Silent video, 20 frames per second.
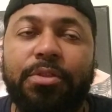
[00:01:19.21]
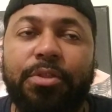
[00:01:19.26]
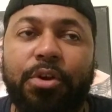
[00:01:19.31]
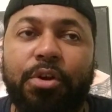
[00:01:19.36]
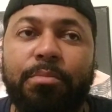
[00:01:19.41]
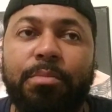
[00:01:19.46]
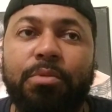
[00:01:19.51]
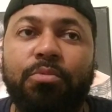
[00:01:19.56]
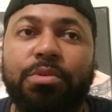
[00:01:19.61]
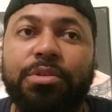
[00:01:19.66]

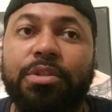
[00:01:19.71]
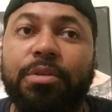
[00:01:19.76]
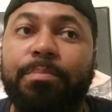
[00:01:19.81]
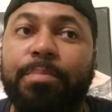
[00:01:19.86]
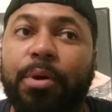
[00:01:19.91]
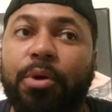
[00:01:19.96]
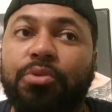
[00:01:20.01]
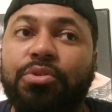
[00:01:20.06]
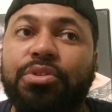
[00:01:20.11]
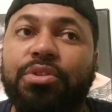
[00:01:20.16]
Thurman was
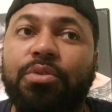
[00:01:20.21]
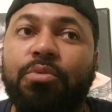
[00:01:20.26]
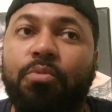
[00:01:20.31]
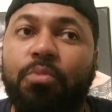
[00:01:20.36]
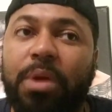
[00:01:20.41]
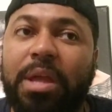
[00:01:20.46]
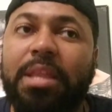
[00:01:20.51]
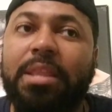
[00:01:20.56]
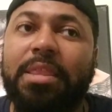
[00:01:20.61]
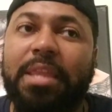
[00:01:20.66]
supposed to
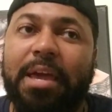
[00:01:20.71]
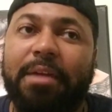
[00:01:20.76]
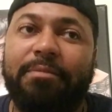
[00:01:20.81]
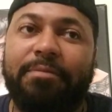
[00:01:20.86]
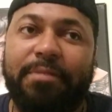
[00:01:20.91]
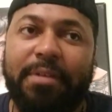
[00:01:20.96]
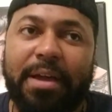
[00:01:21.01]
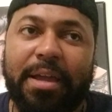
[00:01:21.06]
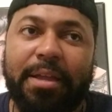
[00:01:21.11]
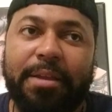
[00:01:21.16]
win
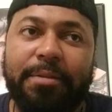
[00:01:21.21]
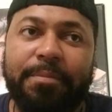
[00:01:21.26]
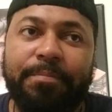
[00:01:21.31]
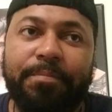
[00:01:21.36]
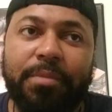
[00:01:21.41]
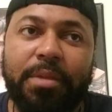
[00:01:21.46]
that fight.